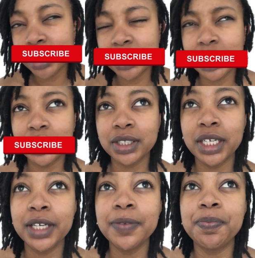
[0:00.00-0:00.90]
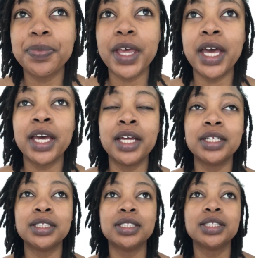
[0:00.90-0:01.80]
It's Saturday
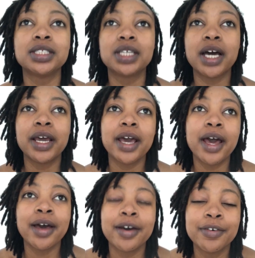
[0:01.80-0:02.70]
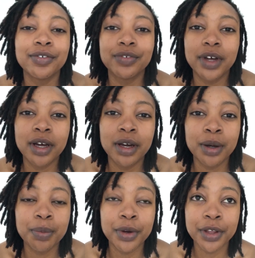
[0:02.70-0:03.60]
and I have
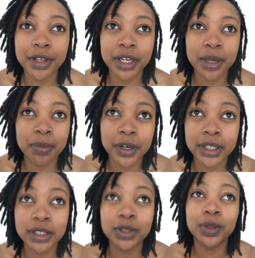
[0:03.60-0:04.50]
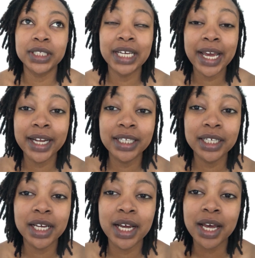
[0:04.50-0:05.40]
a birthday party to attend
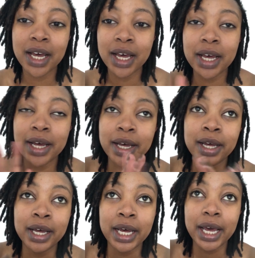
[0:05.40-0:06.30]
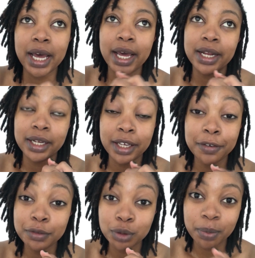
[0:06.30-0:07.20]
and a
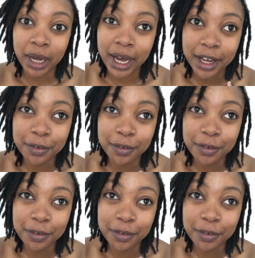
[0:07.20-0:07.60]
gift to buy